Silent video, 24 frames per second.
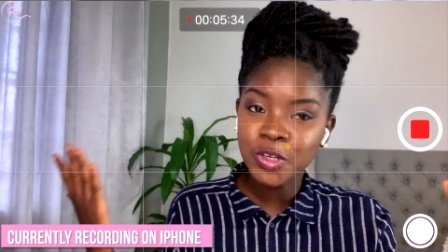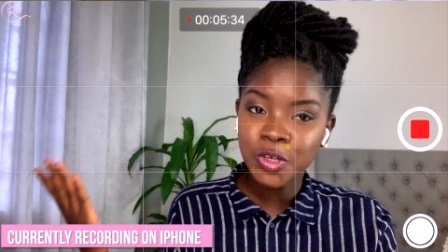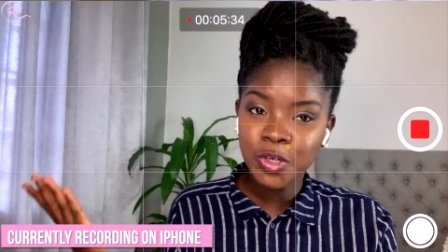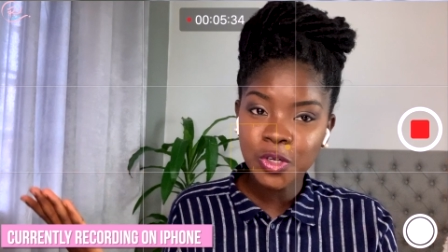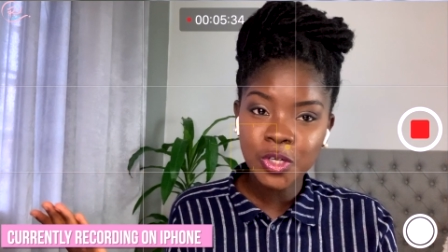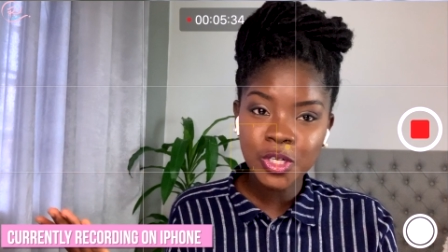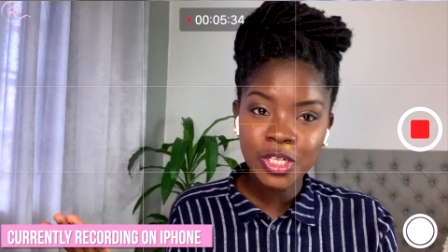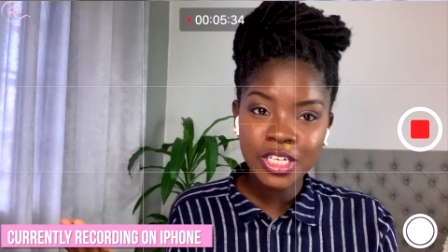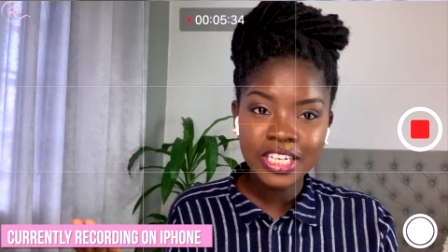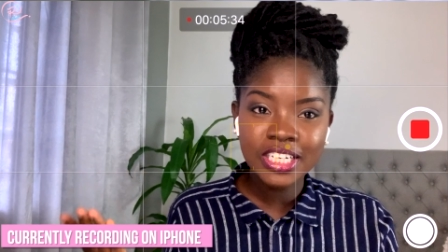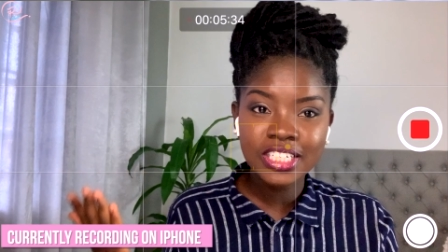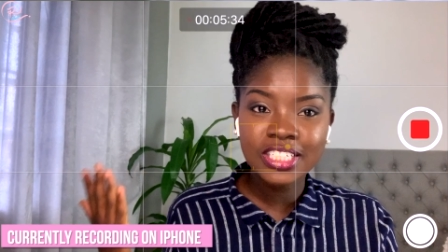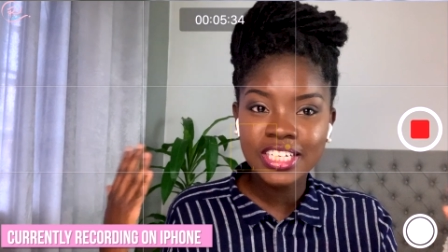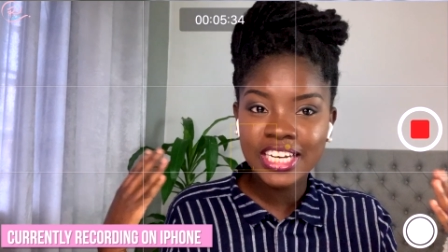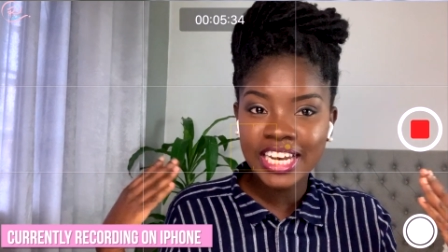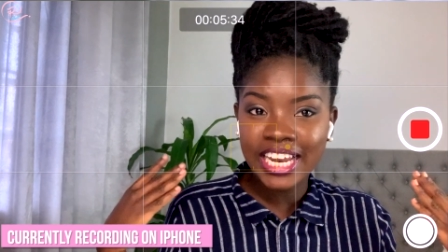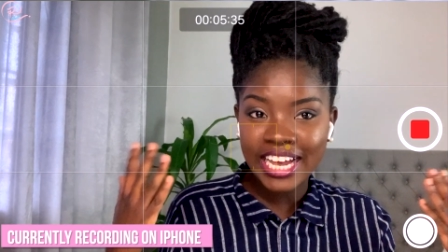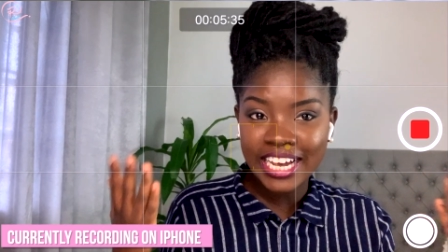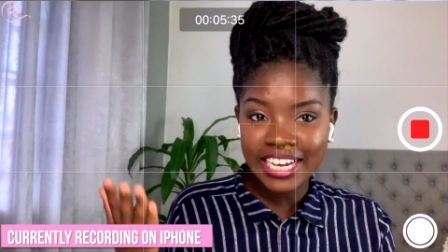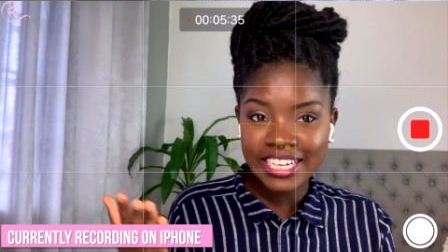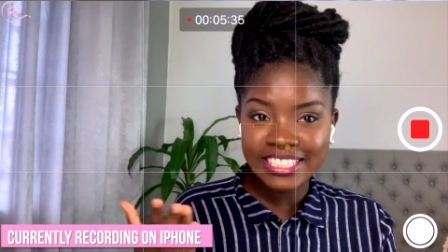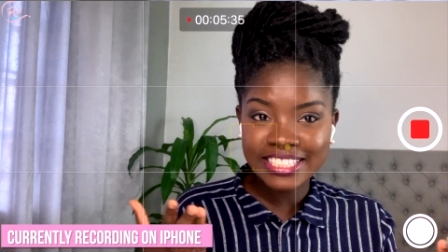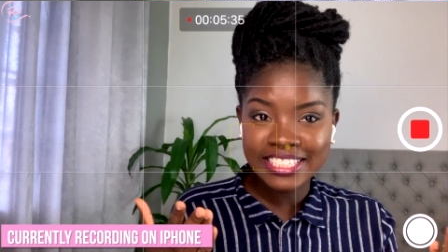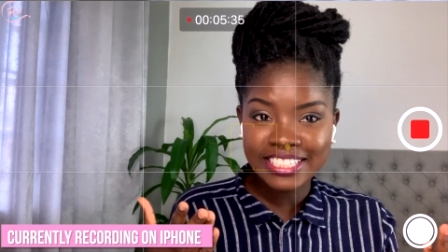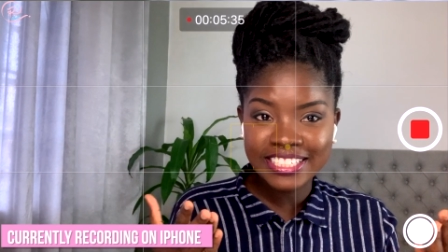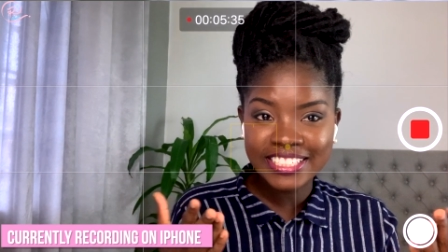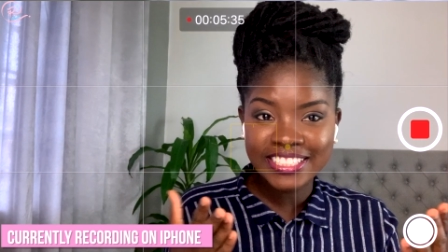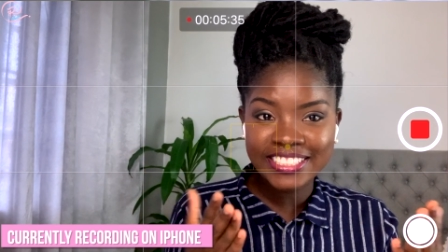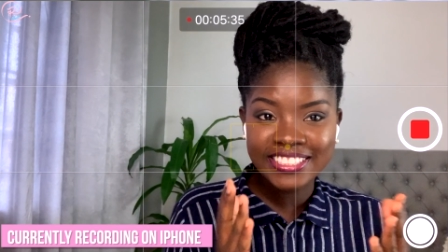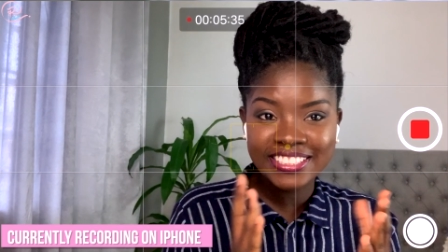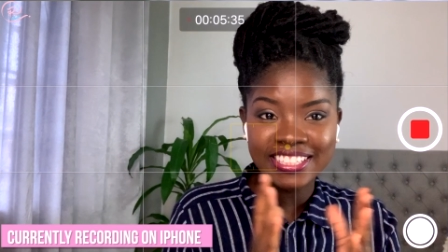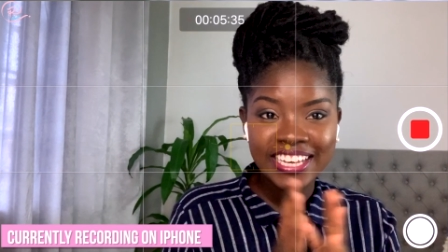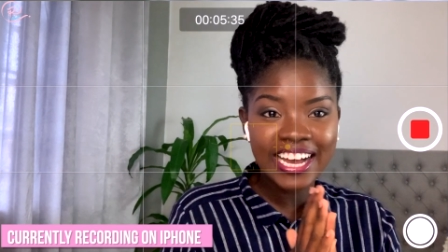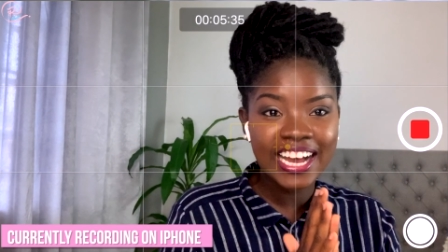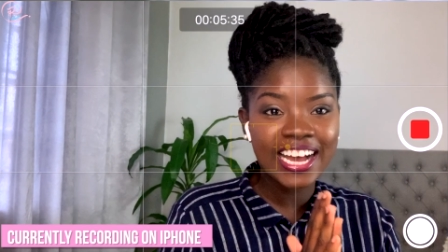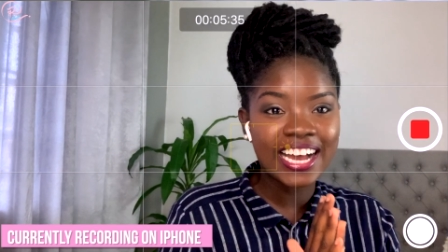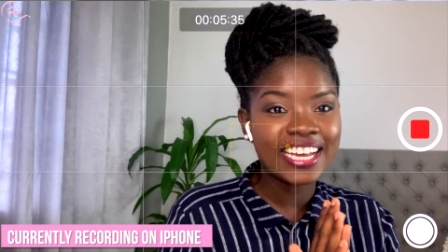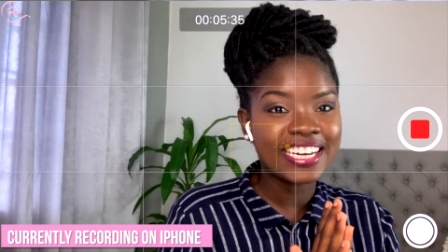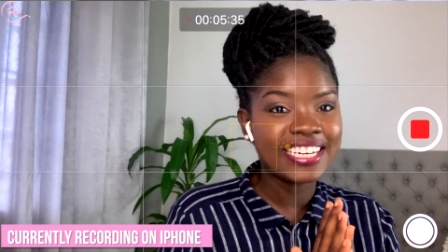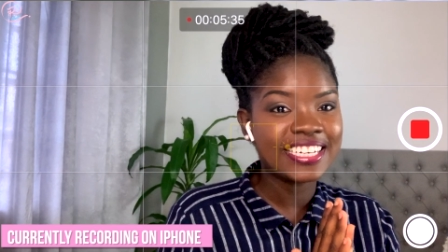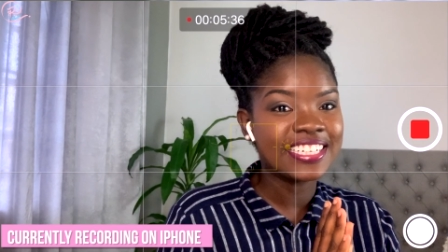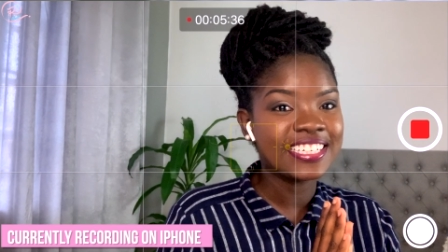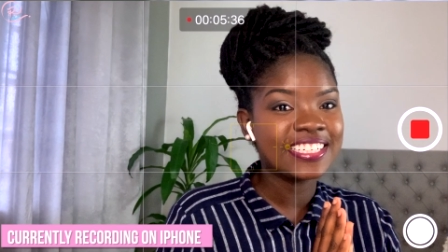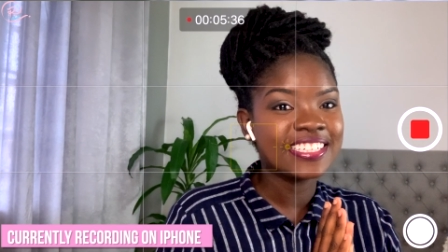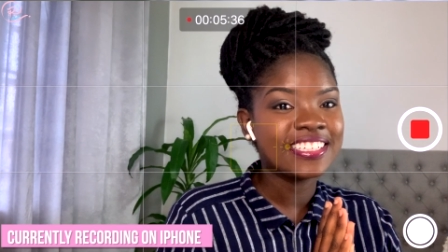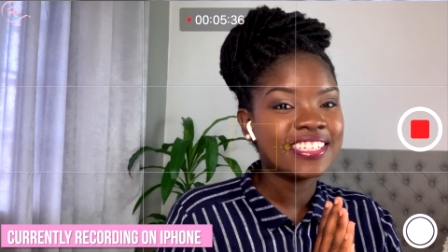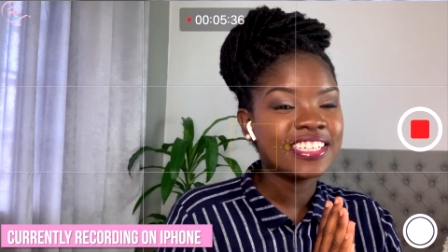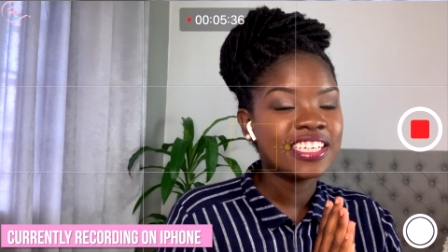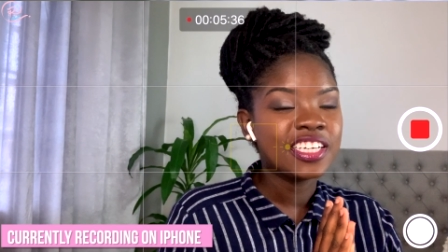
phone like this, and